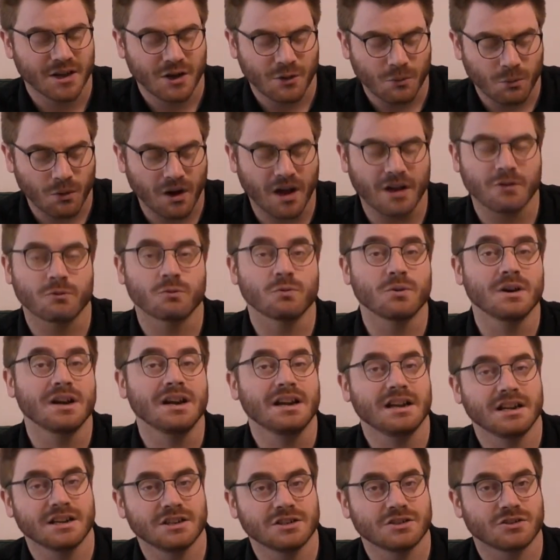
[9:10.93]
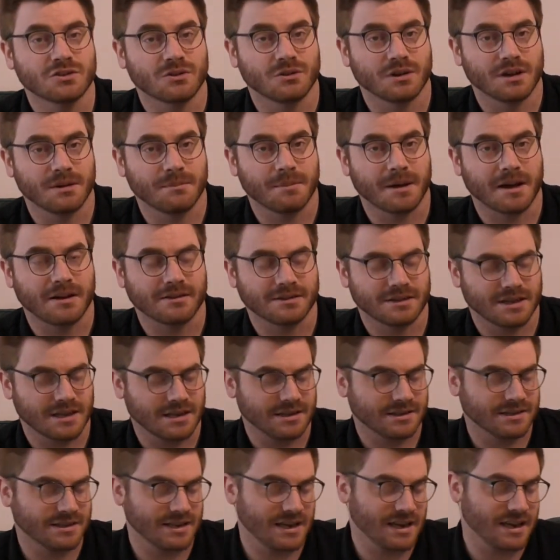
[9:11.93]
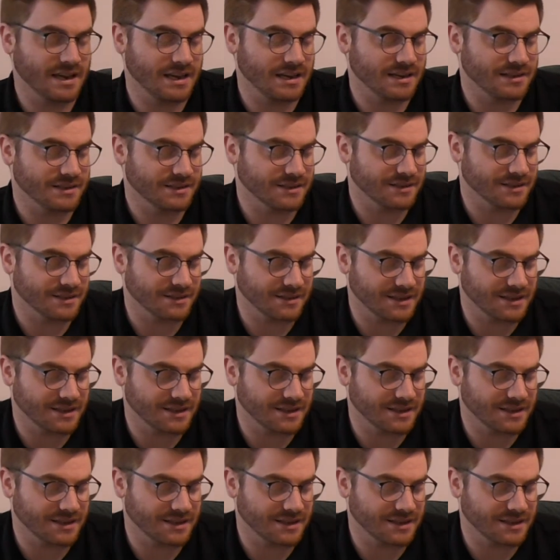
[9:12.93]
What I really enjoy about this is